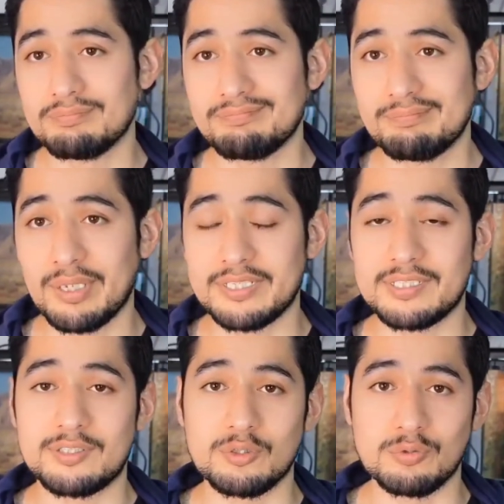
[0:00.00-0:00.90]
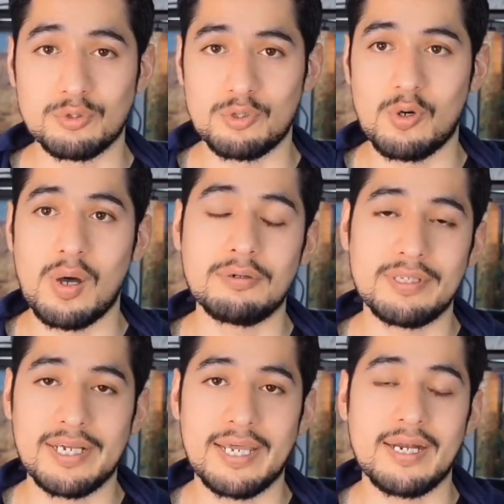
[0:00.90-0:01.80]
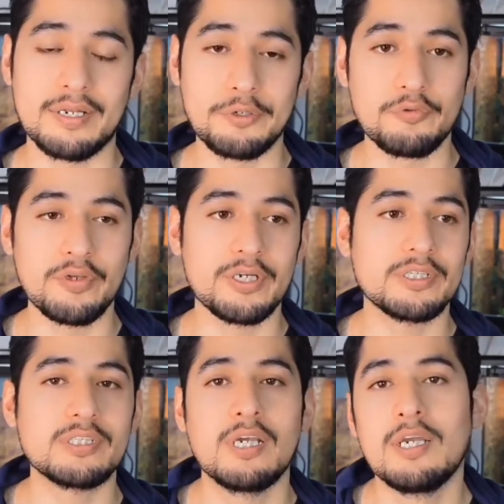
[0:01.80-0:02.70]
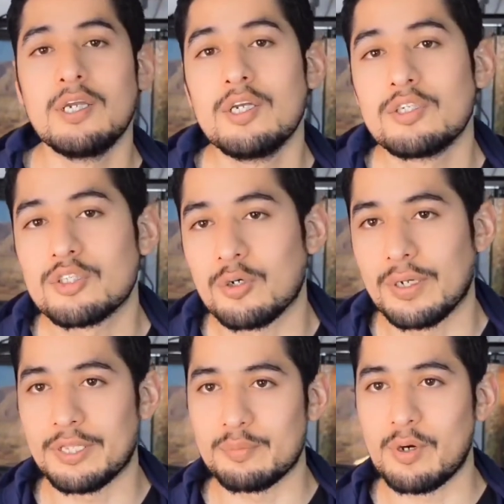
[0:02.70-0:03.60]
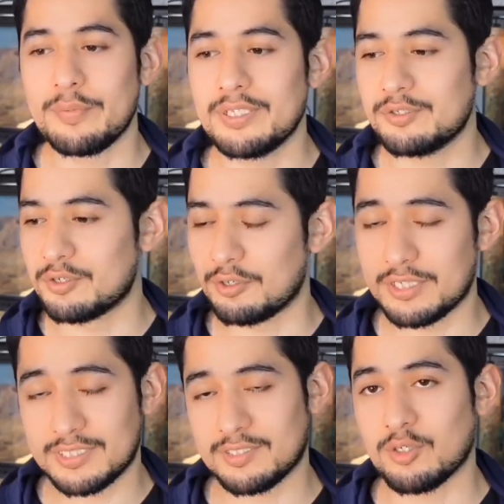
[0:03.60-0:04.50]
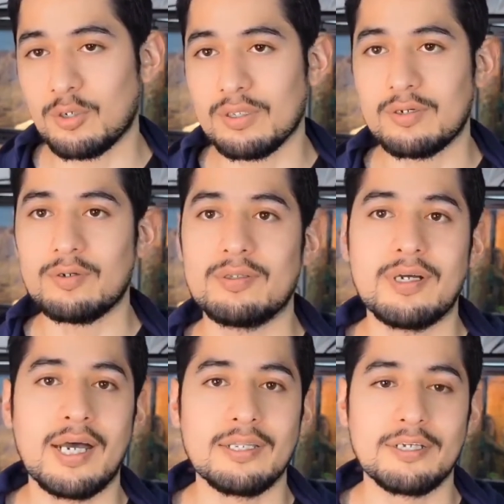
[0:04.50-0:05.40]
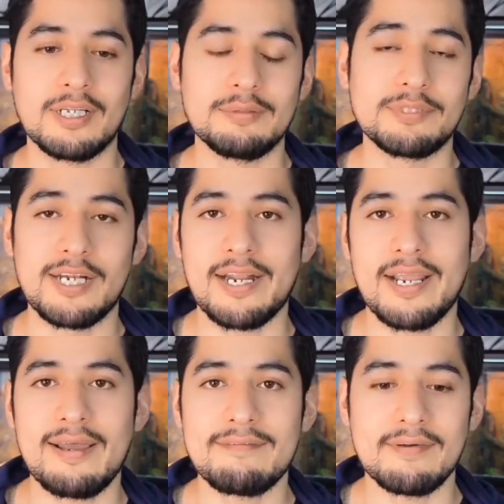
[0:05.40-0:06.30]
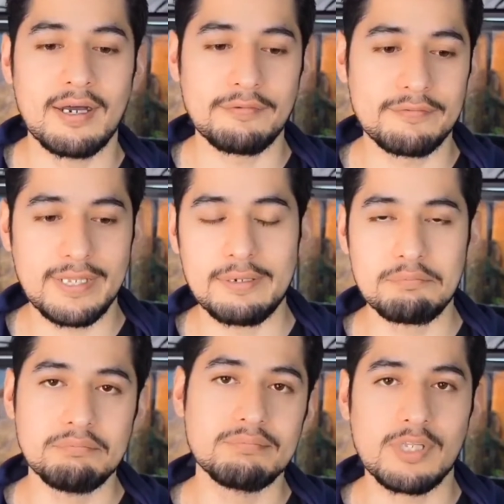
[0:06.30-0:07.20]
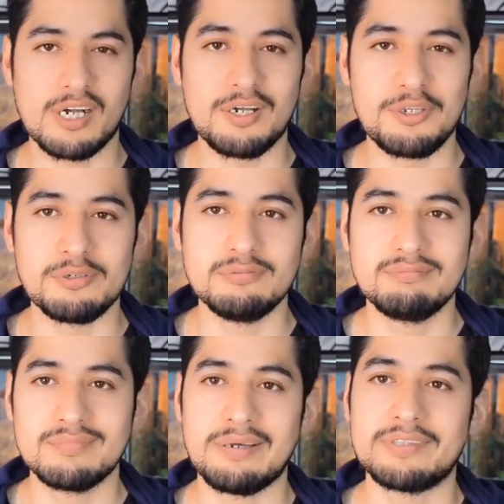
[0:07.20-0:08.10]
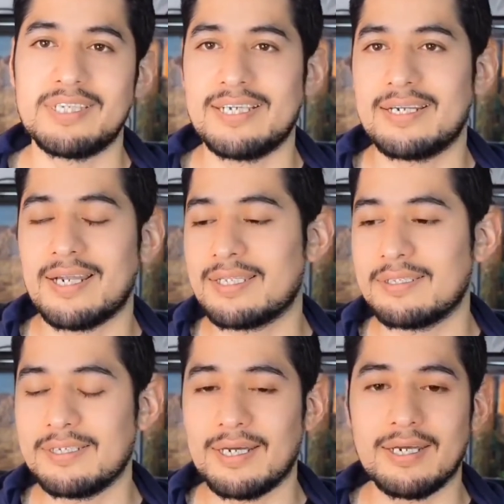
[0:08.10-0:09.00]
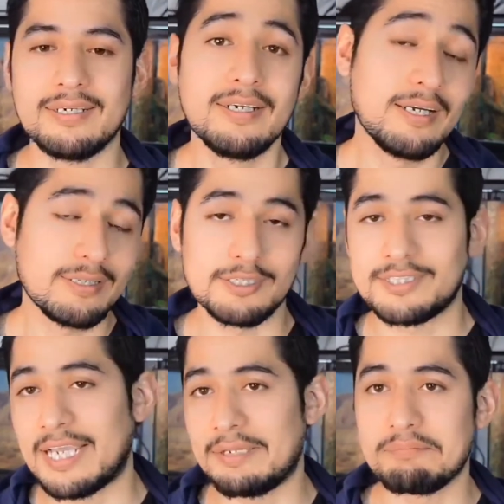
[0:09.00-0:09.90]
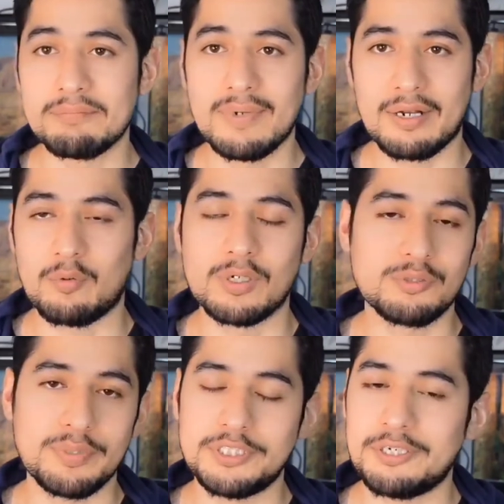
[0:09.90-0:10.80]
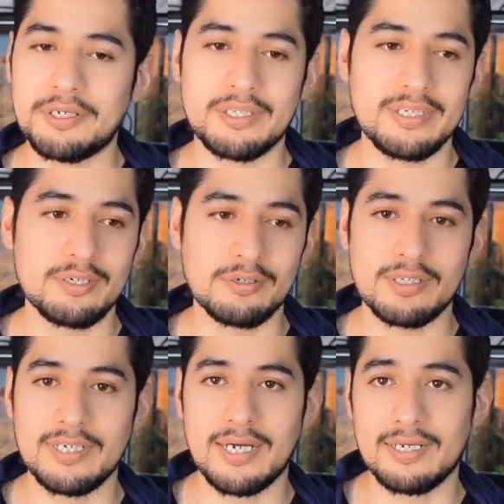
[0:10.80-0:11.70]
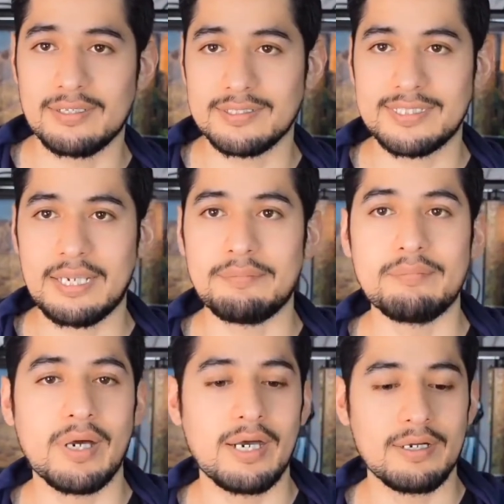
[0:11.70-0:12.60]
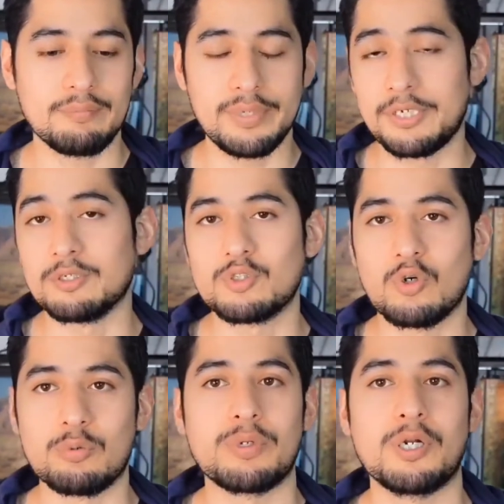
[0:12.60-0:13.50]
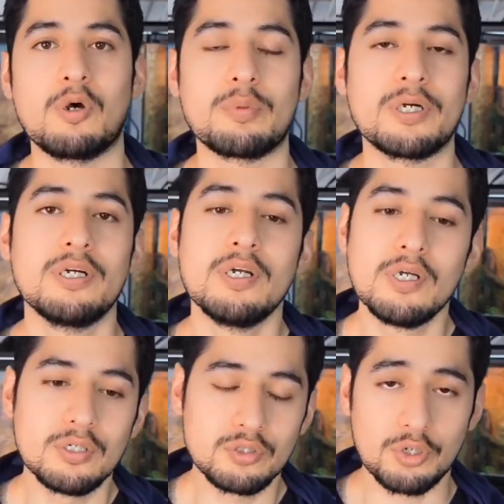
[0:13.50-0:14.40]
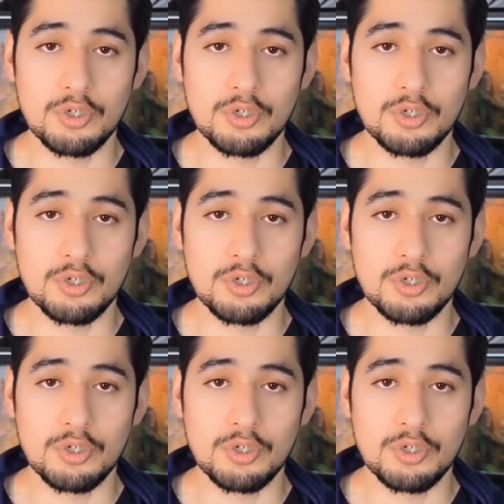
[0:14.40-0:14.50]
places to go out and get new feeders. So at the moment, this is all the clips that I have of them that are new, obviously, and not the same. I don't want to be sharing the same videos over and over. So